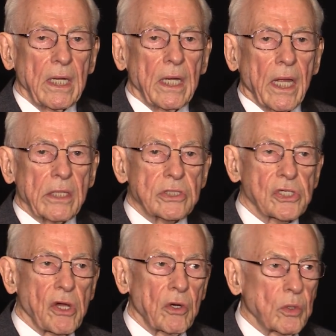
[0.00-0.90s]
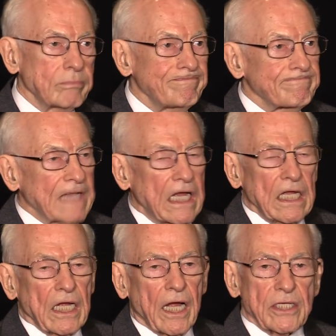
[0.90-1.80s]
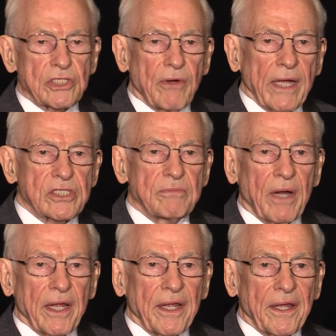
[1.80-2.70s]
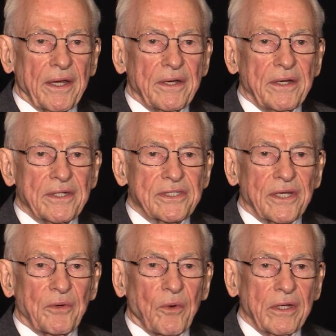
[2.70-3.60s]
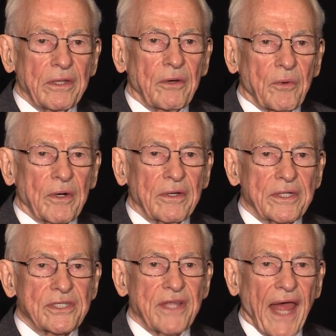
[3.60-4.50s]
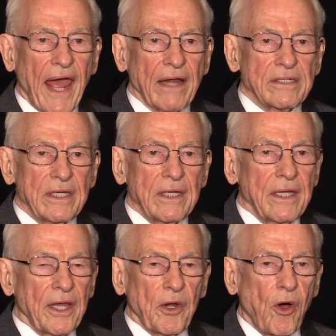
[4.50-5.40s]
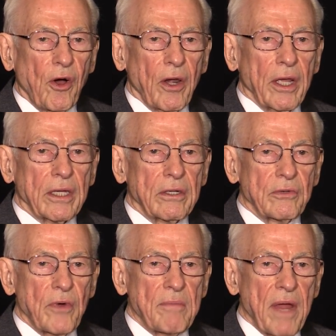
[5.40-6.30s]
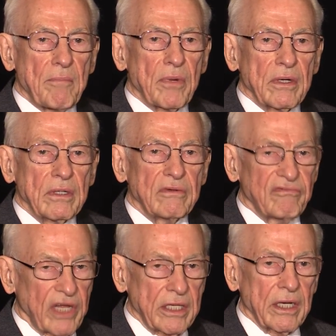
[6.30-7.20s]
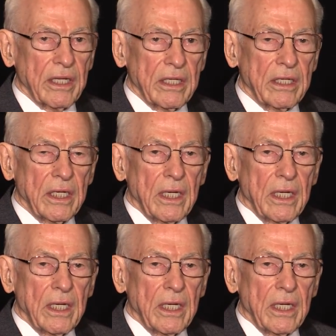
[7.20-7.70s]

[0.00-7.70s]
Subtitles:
And so I scratched my head and said, what in the world is that? And all I could remember vaguely